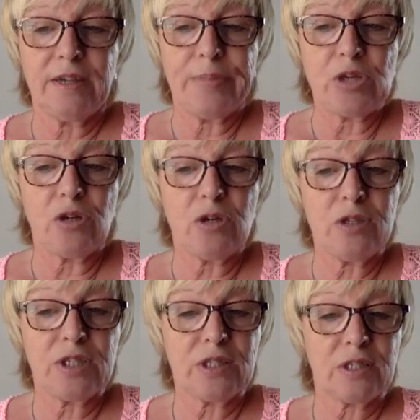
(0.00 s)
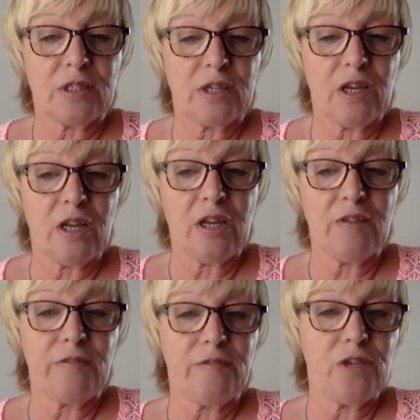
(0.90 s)
because
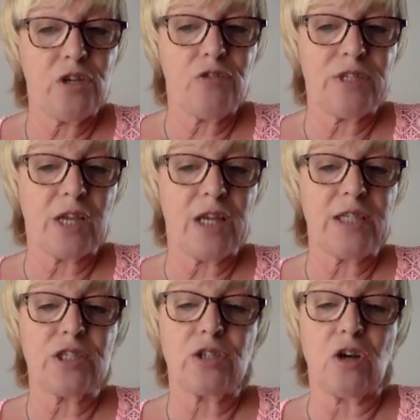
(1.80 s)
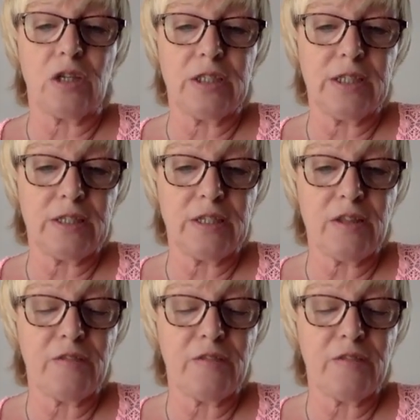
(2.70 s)
if you reside in Scotland,